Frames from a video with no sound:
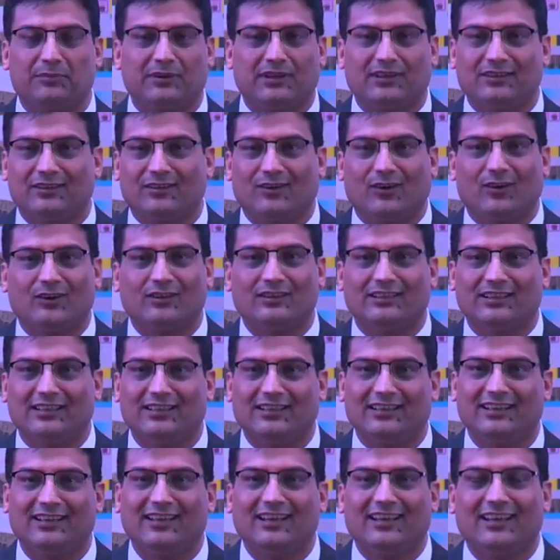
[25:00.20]
and all
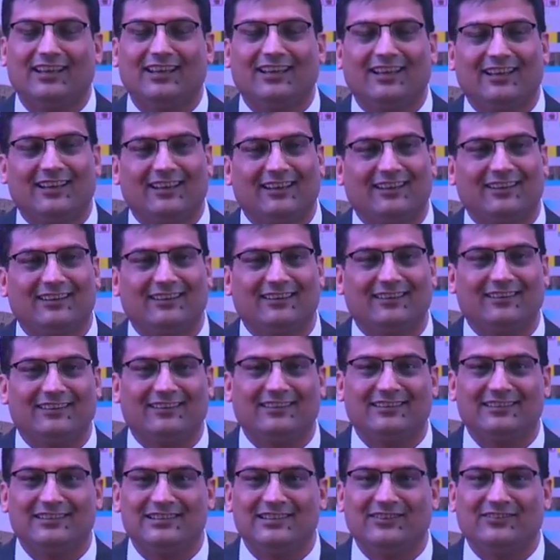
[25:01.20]
the
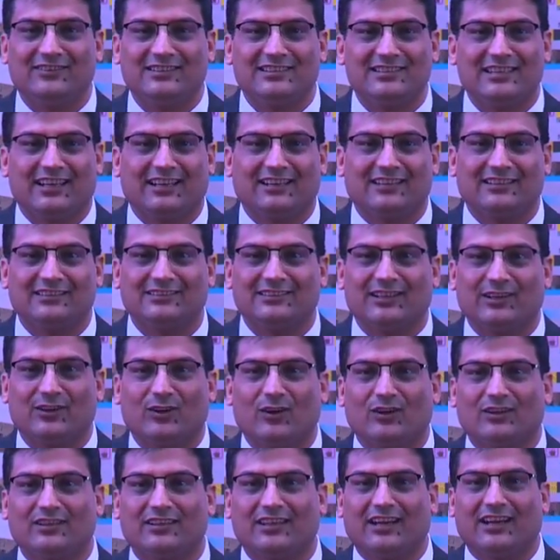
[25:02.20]
TV channels and
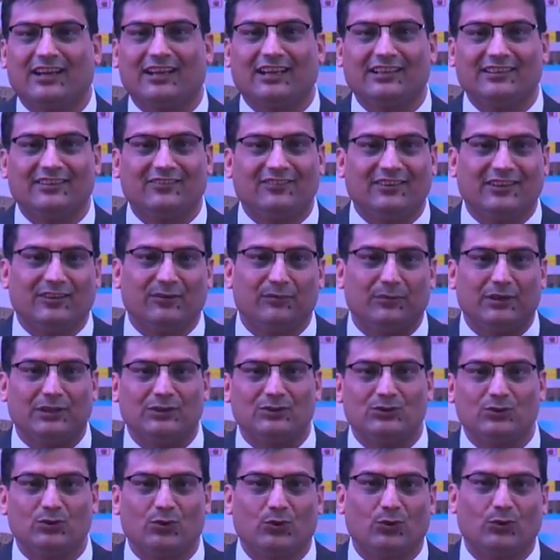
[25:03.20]
all that, I think we
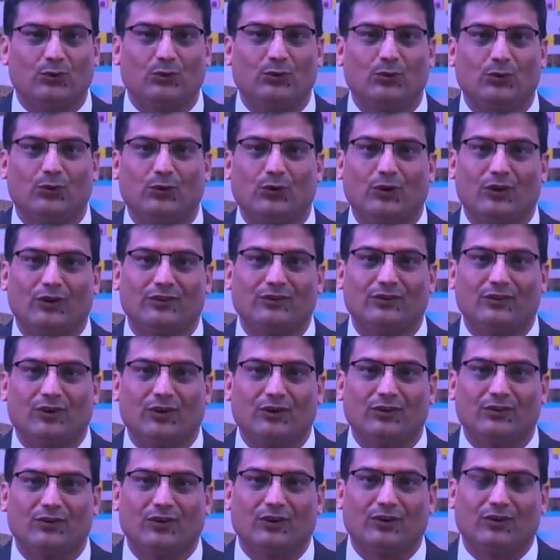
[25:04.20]
remain so glued
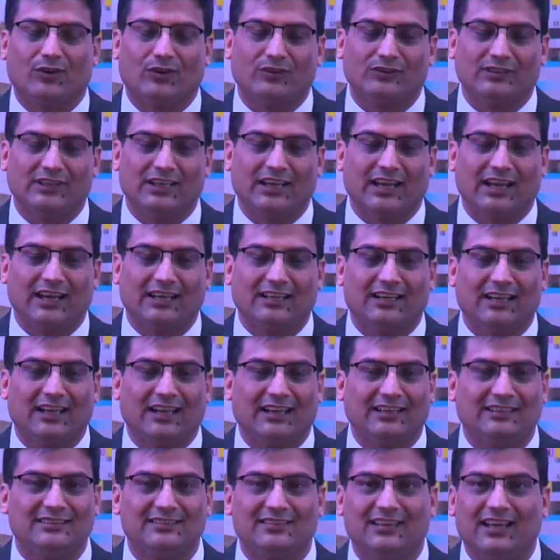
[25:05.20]
on the
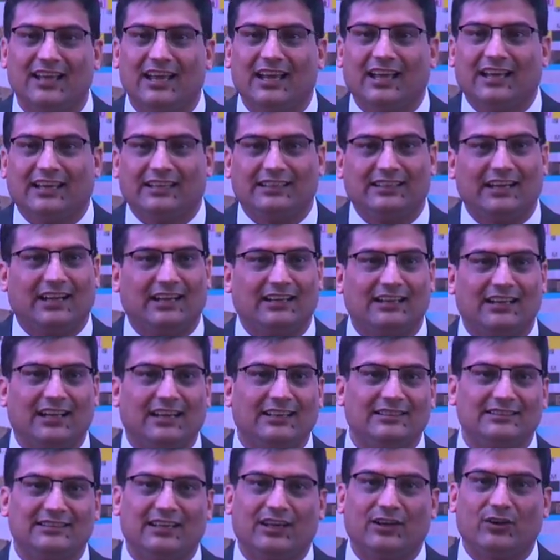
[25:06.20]
headlines. The
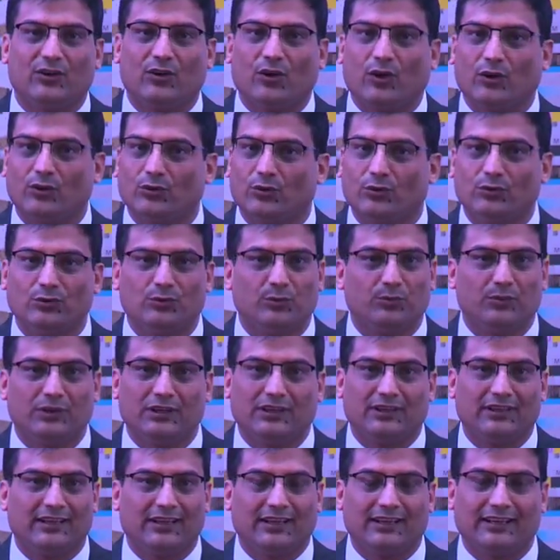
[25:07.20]
headlines are not going to be
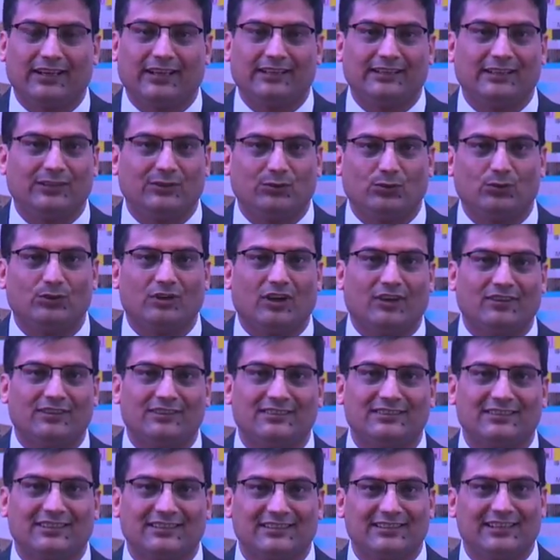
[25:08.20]
great. I think
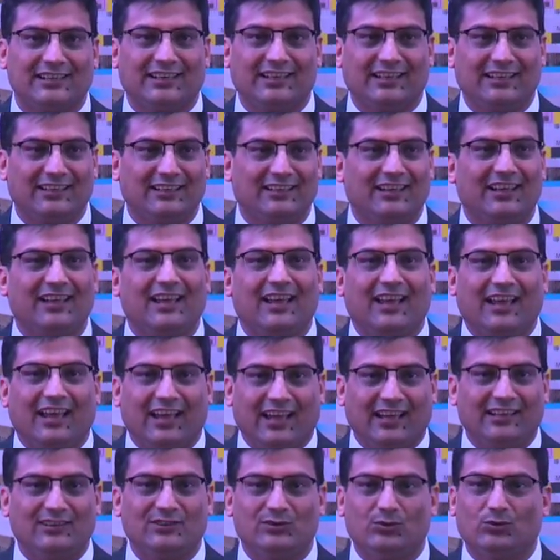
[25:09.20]
2016
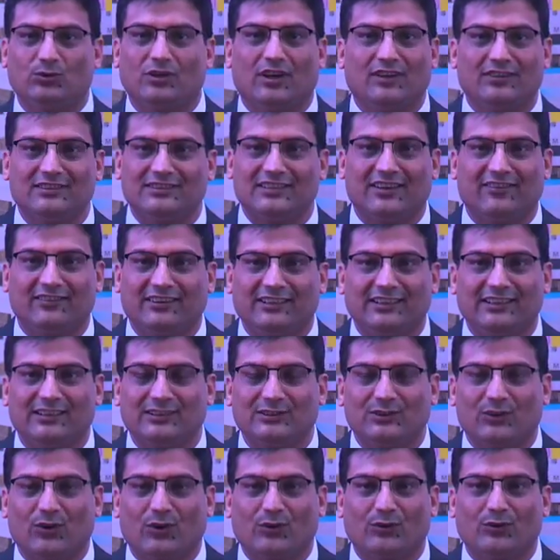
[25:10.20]
and 2017
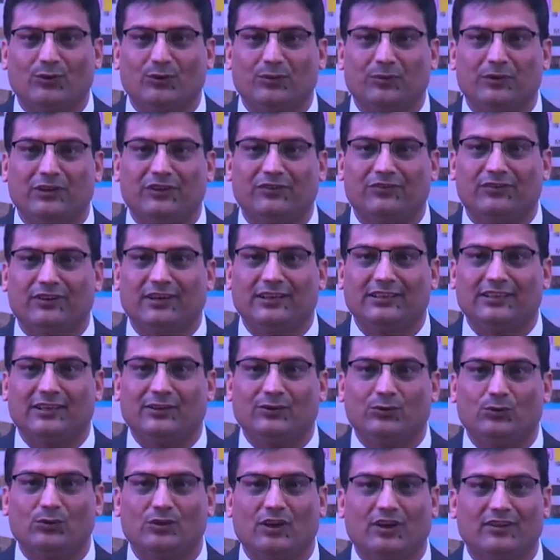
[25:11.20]
is not going to be different
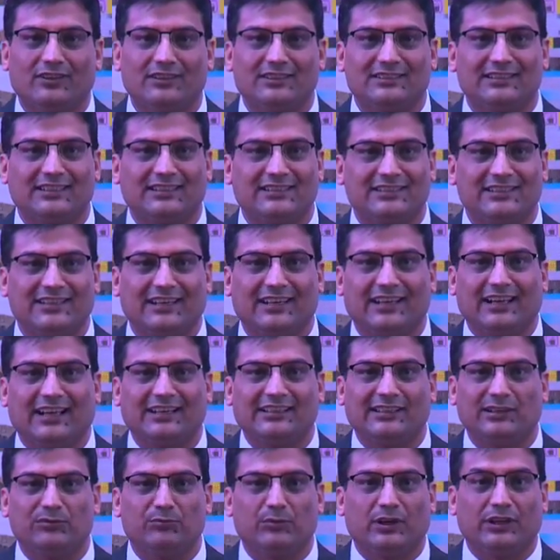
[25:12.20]
than 2016. I
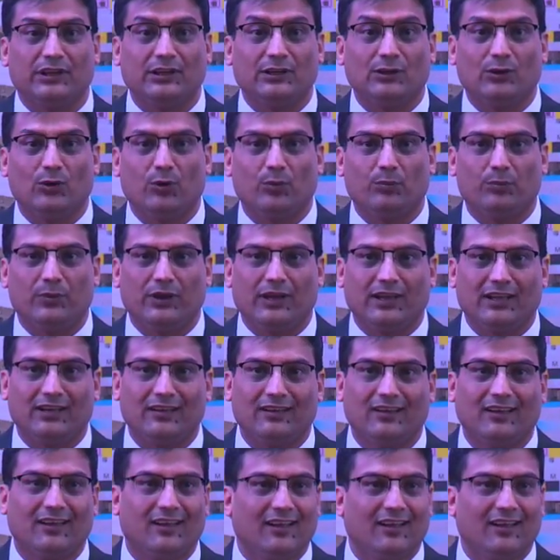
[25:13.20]
think Marine Le Pen